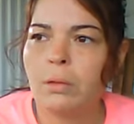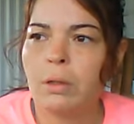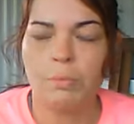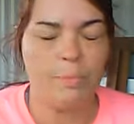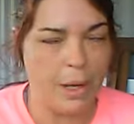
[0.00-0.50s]

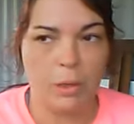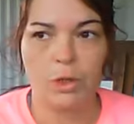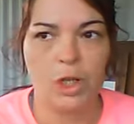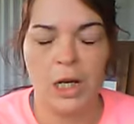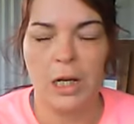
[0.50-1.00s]
and
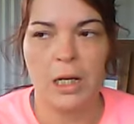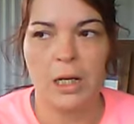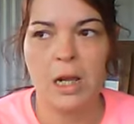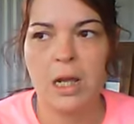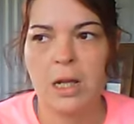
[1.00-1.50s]

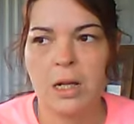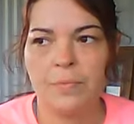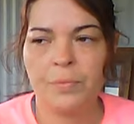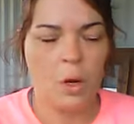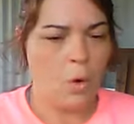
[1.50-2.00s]
belching
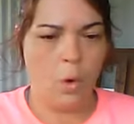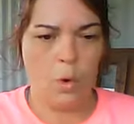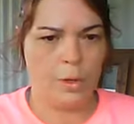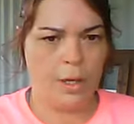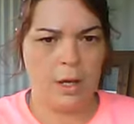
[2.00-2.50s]

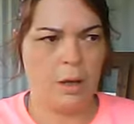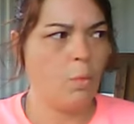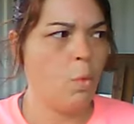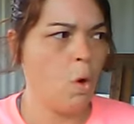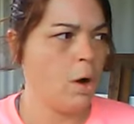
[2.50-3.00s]
or the
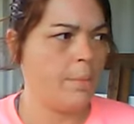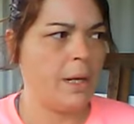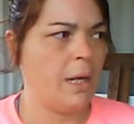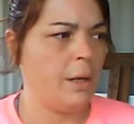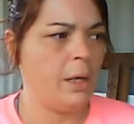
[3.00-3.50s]

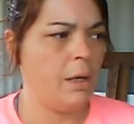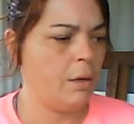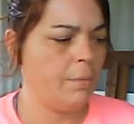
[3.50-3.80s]
warmy